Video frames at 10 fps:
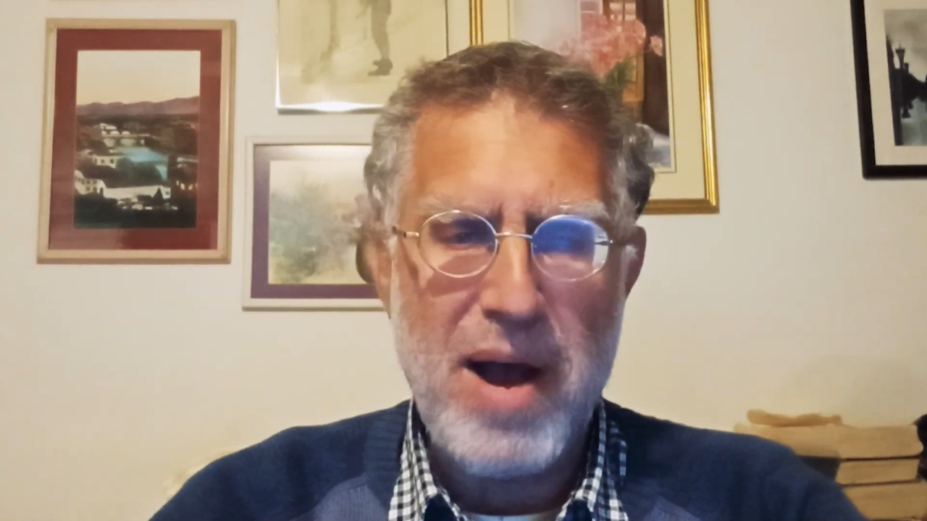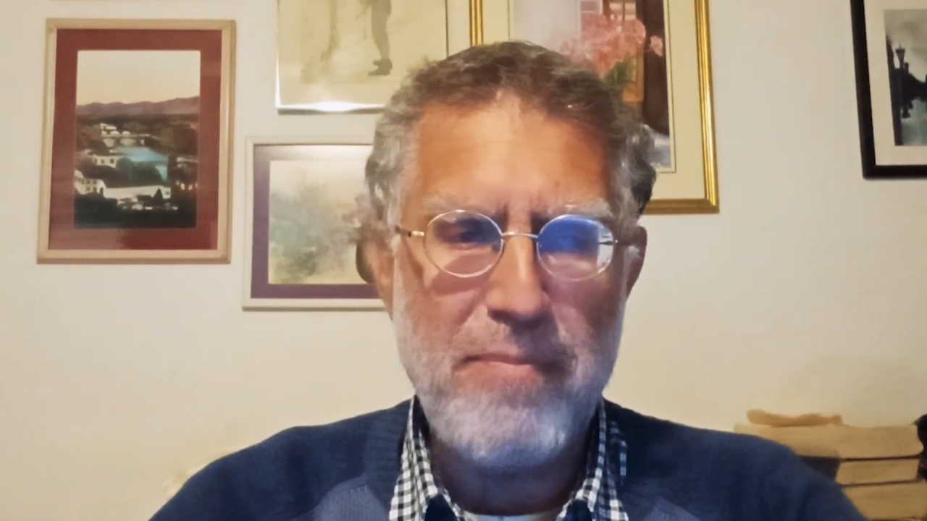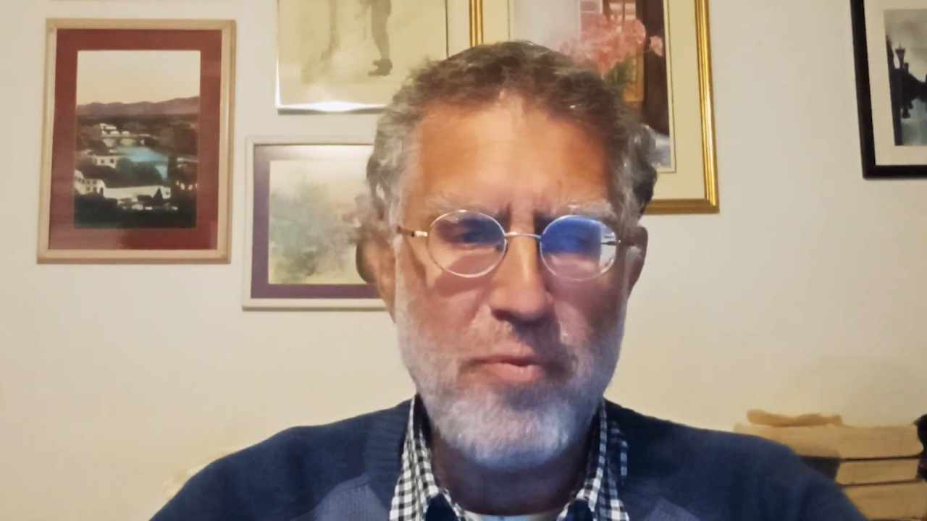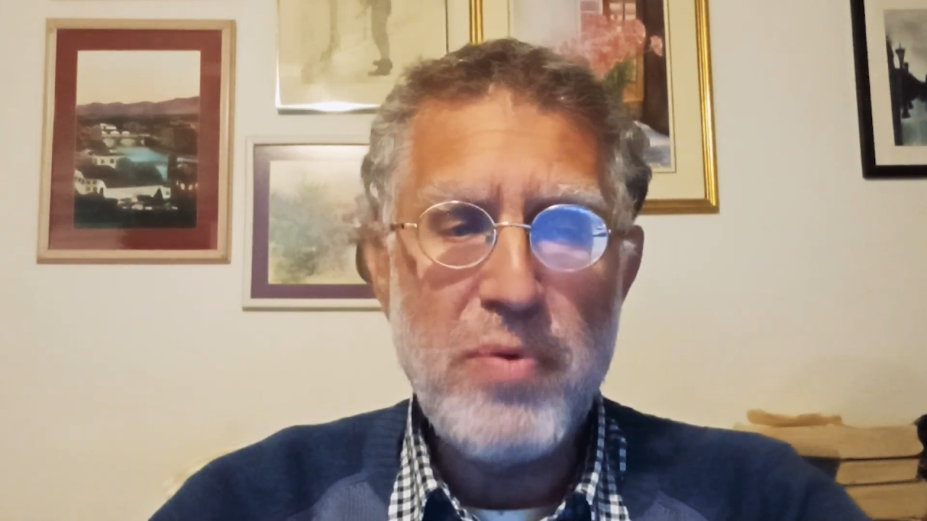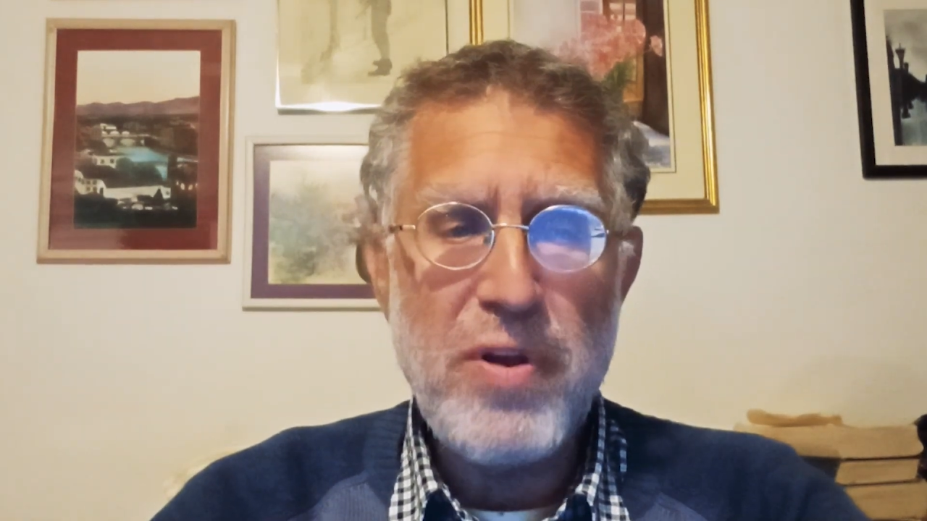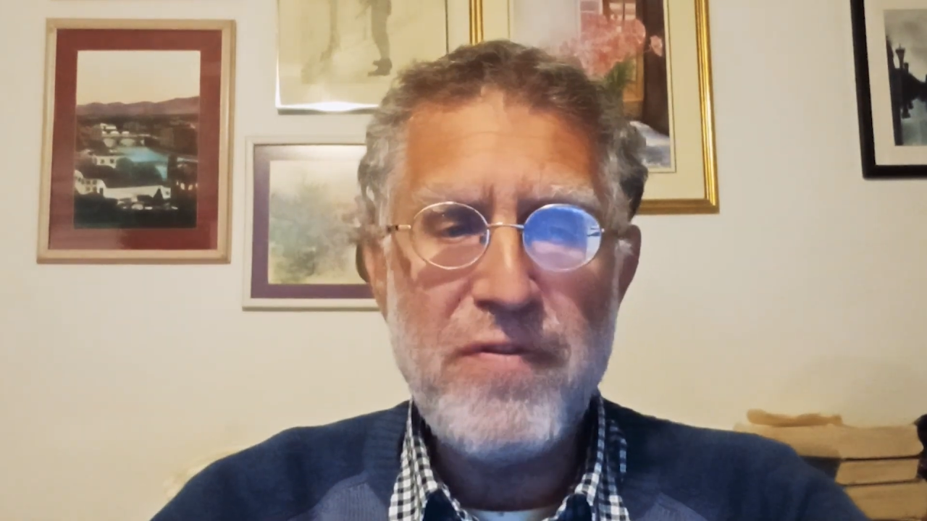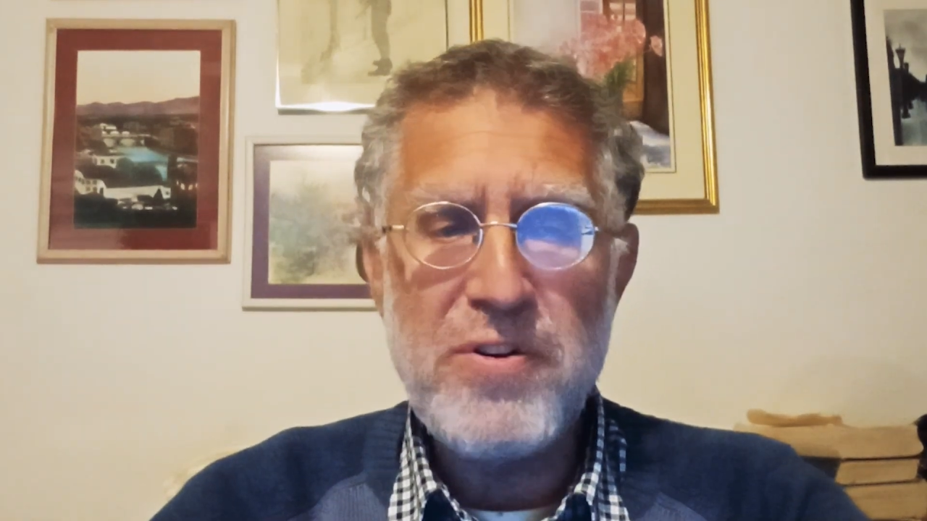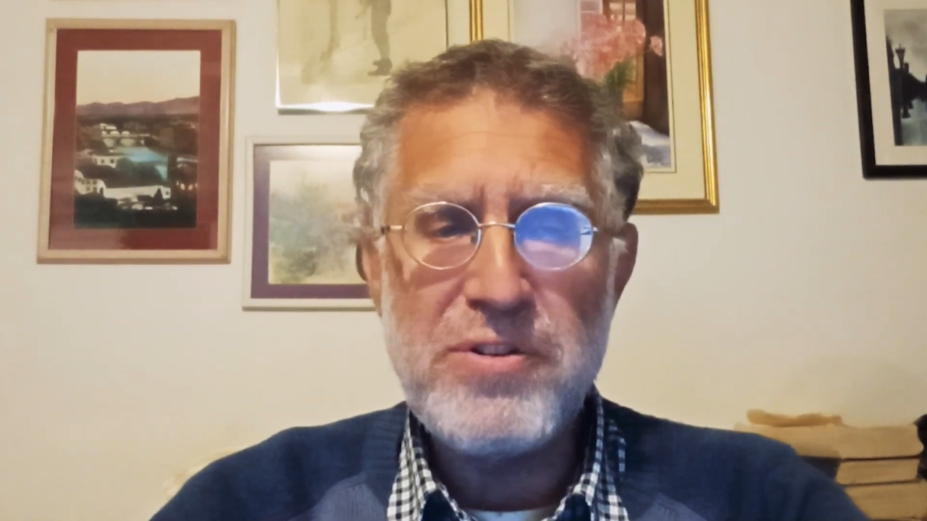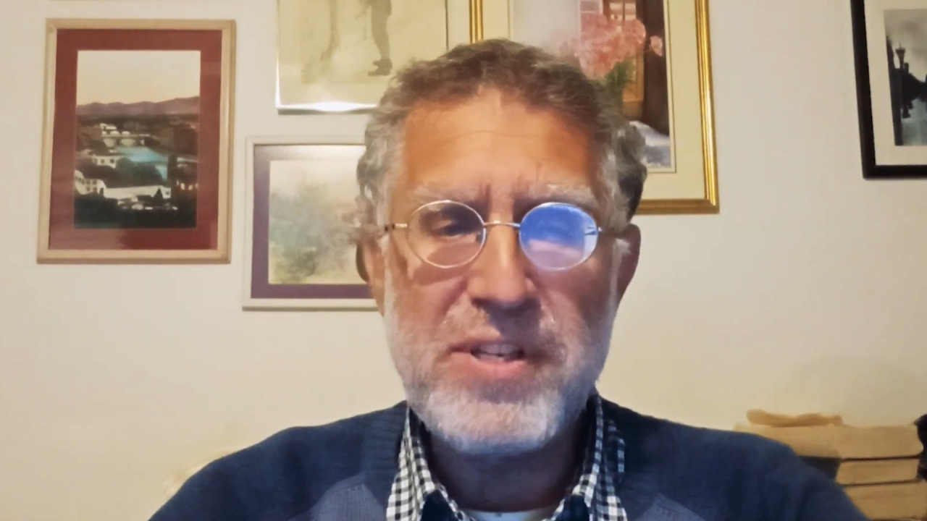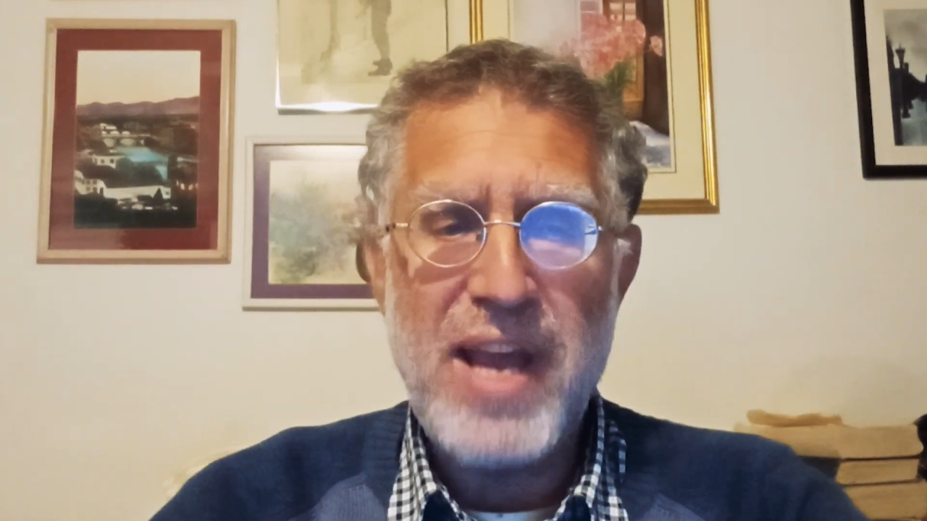up when we
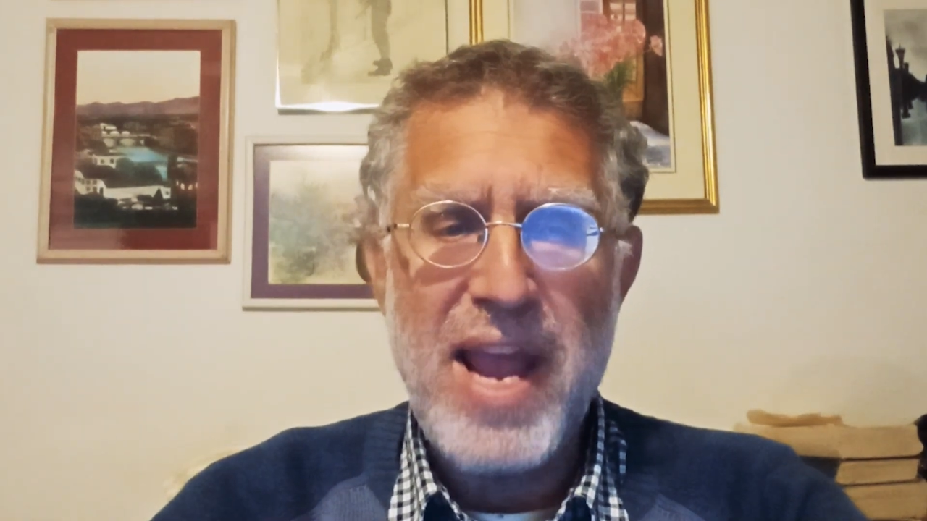first